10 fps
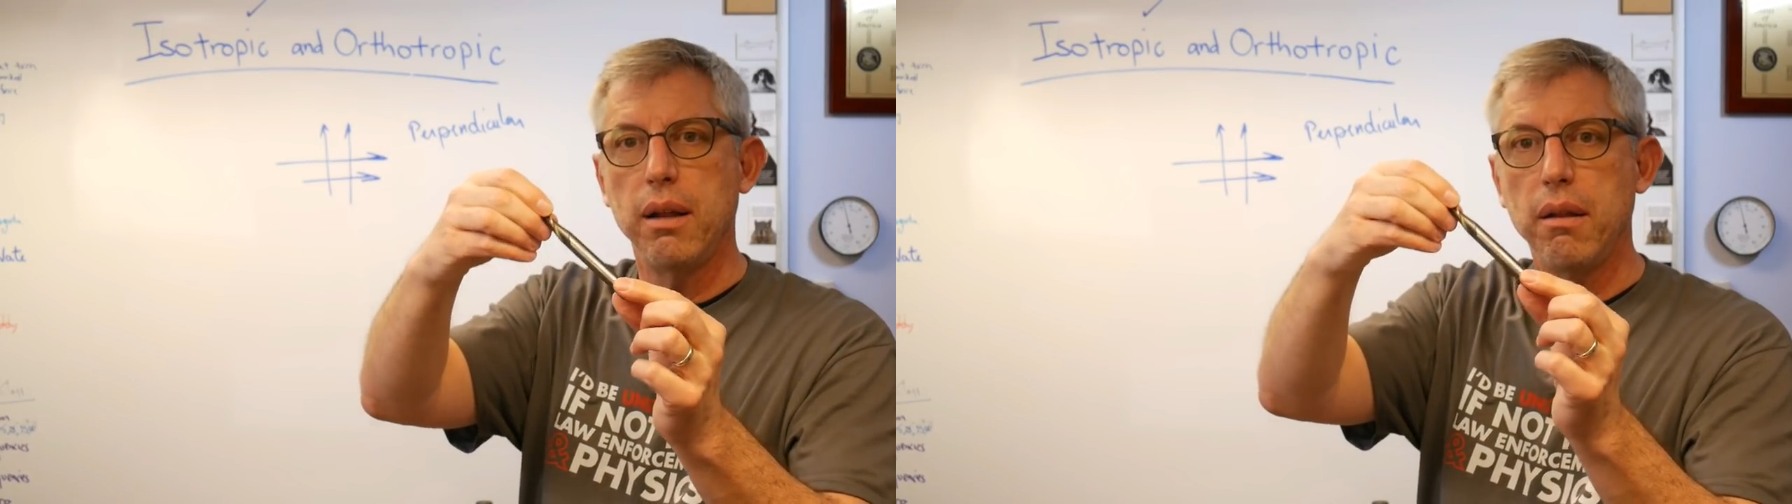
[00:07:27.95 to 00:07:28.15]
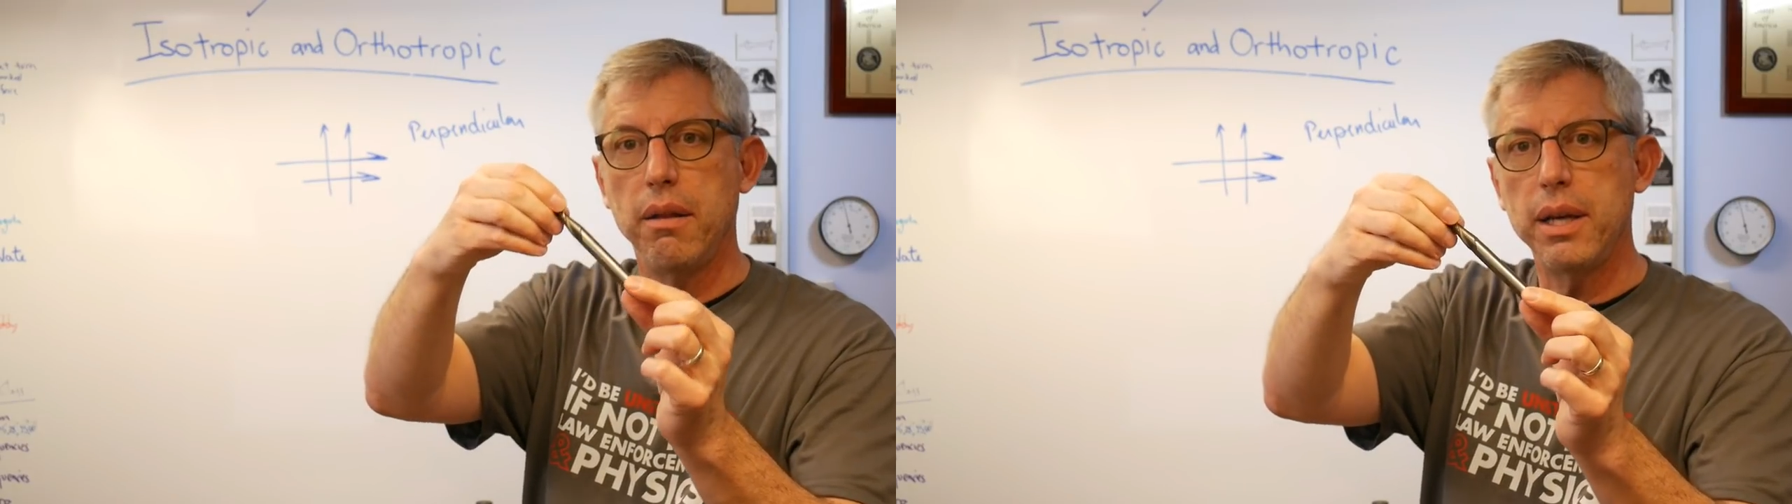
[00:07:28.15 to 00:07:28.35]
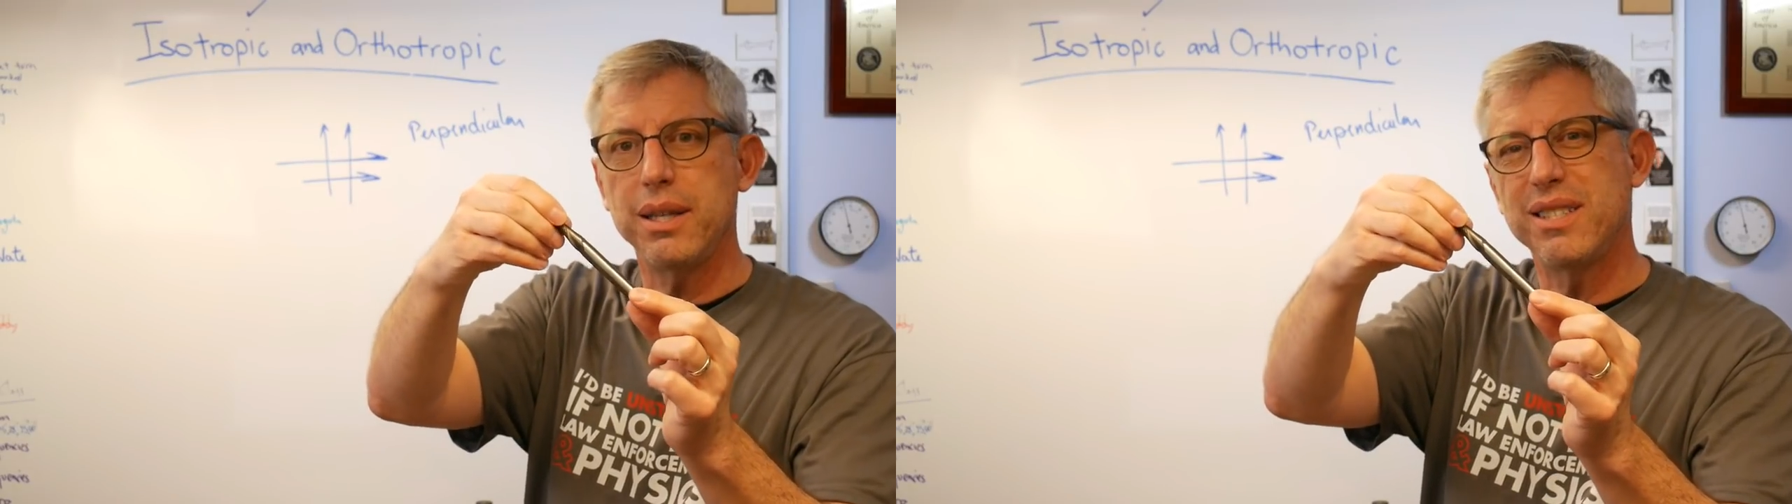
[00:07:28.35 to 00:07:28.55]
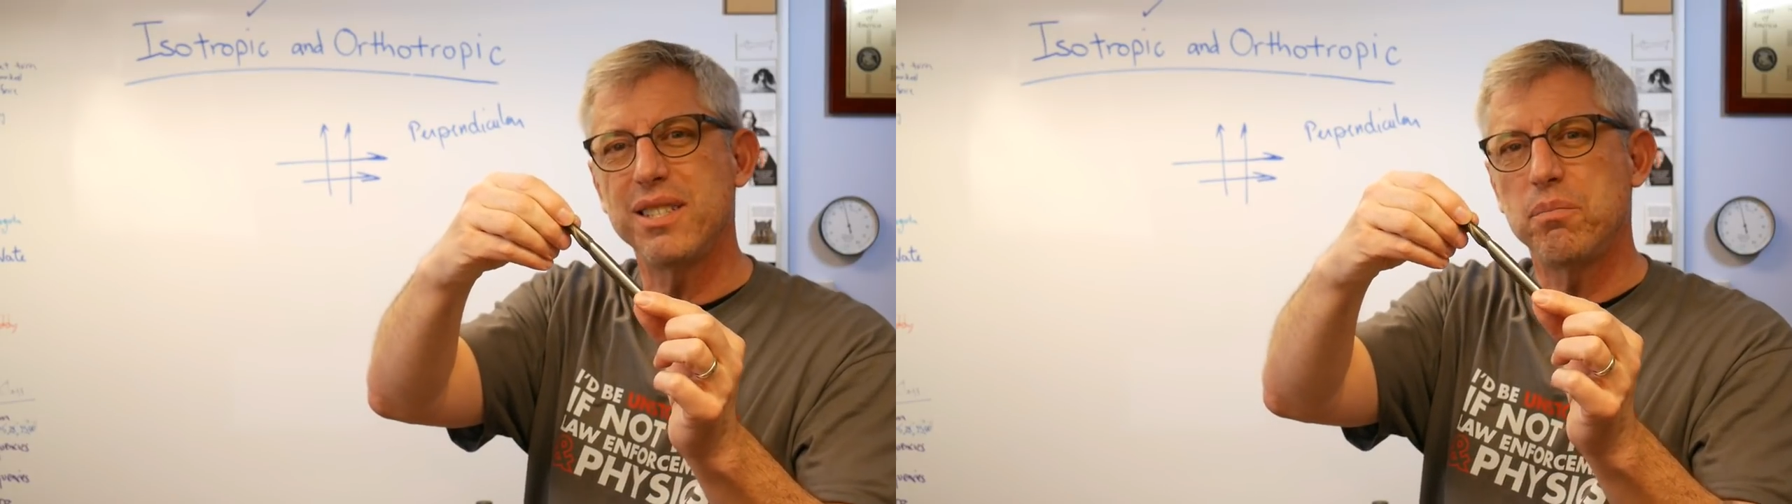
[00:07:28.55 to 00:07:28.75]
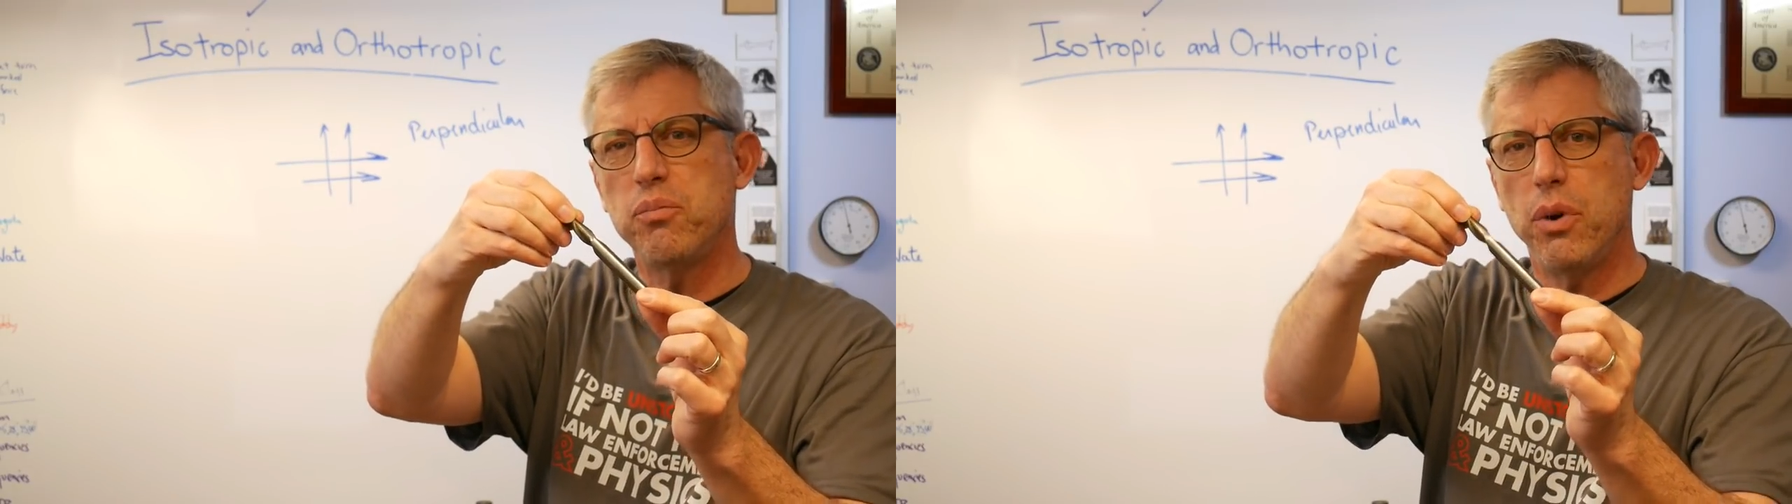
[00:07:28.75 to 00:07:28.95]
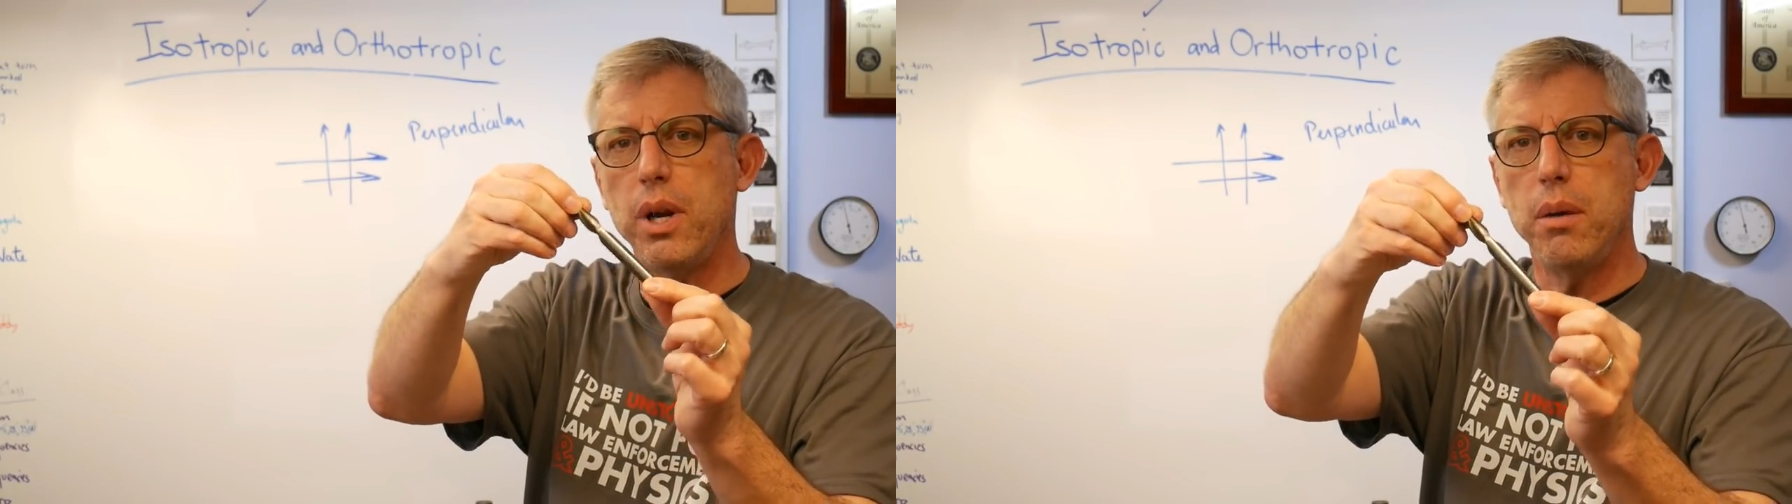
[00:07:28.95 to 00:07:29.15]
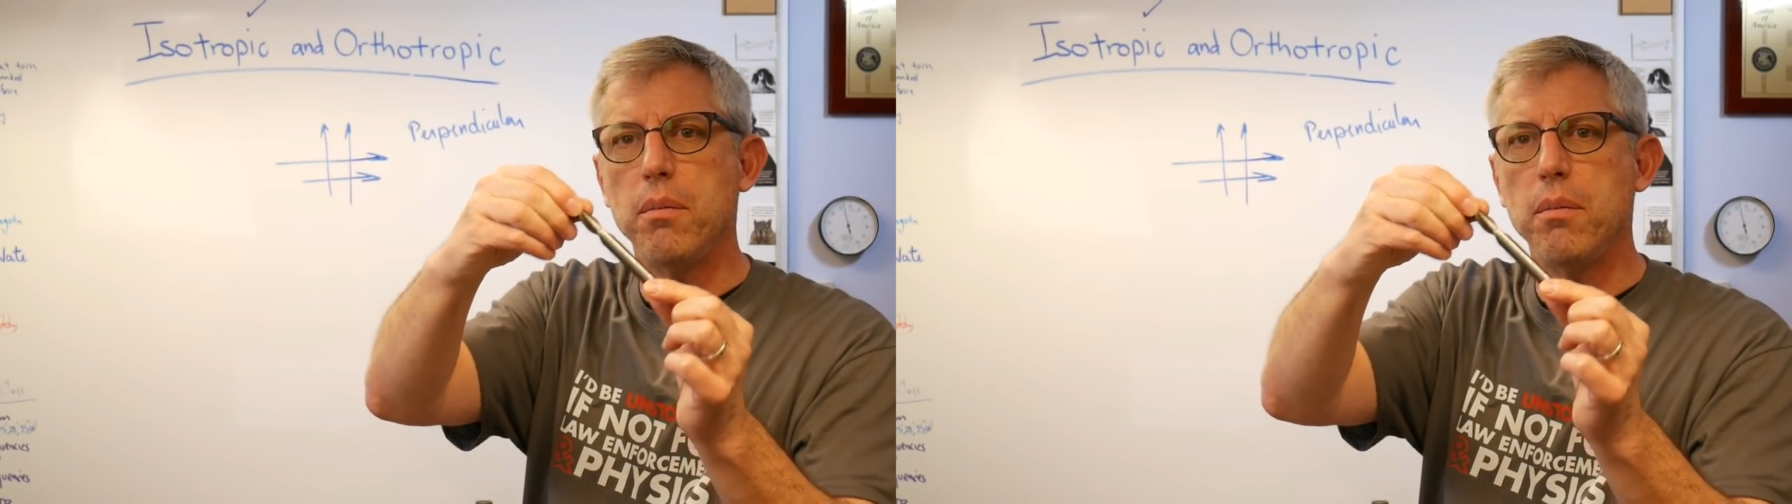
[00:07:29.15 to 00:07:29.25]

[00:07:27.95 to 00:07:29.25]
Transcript: This is pretty